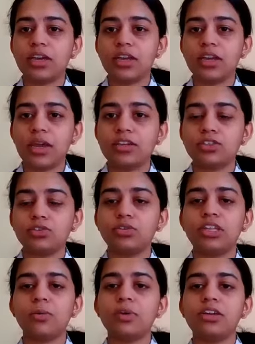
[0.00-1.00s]
make sure that
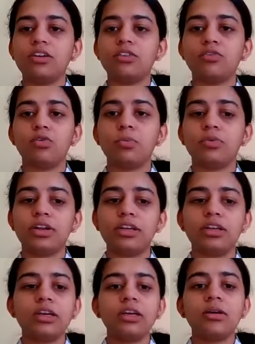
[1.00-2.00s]
we incorporate
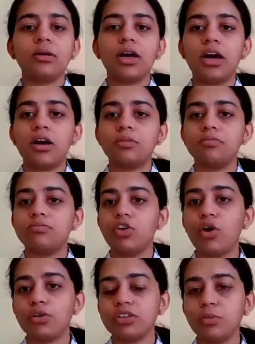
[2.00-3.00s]
local
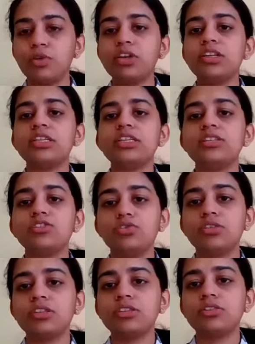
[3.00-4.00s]
community
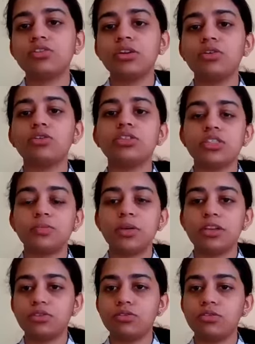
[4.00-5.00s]
students who are not just
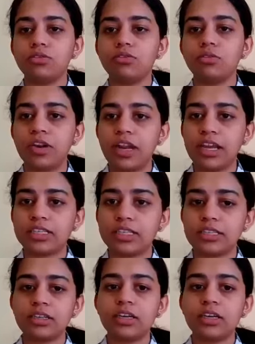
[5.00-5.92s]
medical related